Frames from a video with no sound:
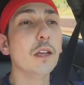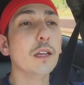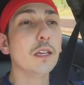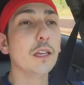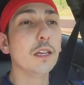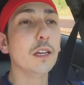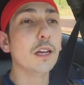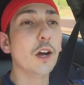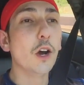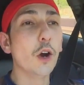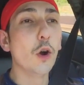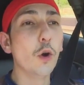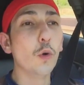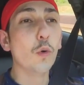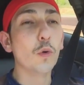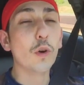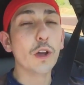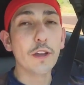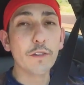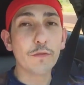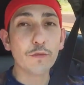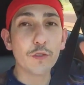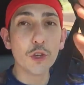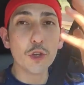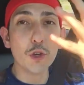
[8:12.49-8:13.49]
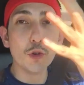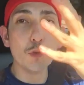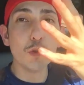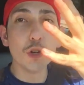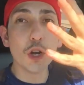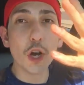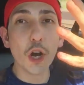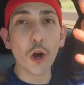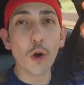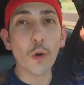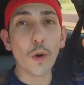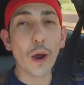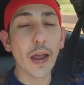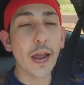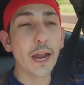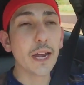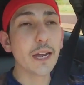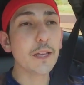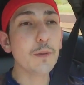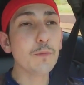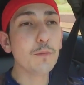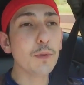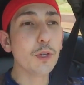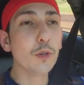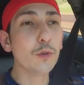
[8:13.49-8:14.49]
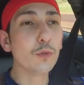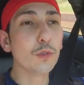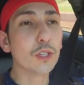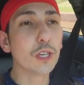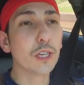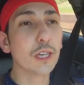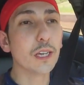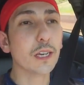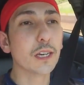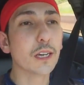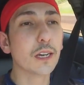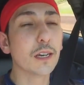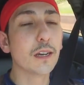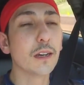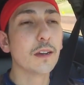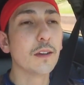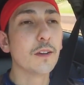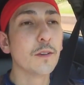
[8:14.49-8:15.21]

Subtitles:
You know, if you know any music